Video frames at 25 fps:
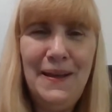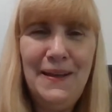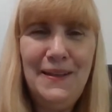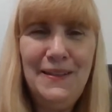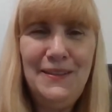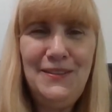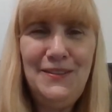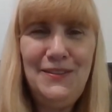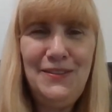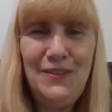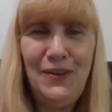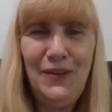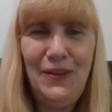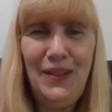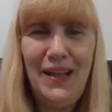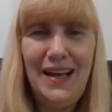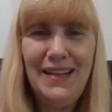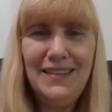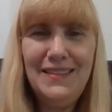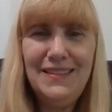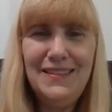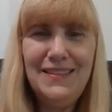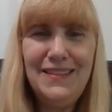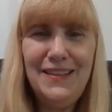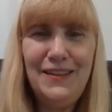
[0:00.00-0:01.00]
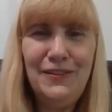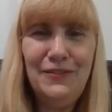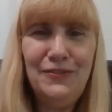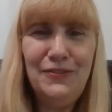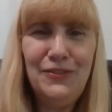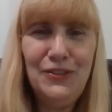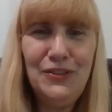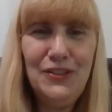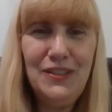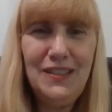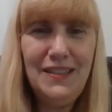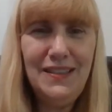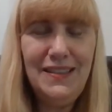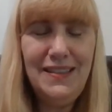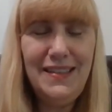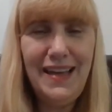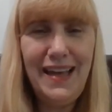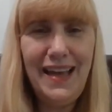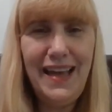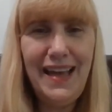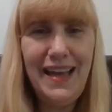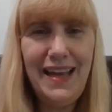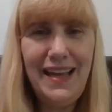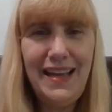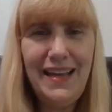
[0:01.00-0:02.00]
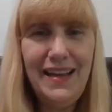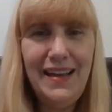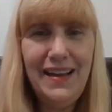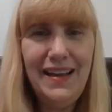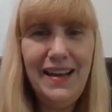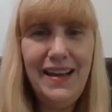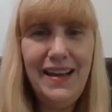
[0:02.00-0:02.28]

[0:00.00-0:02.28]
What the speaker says: So that's it for today.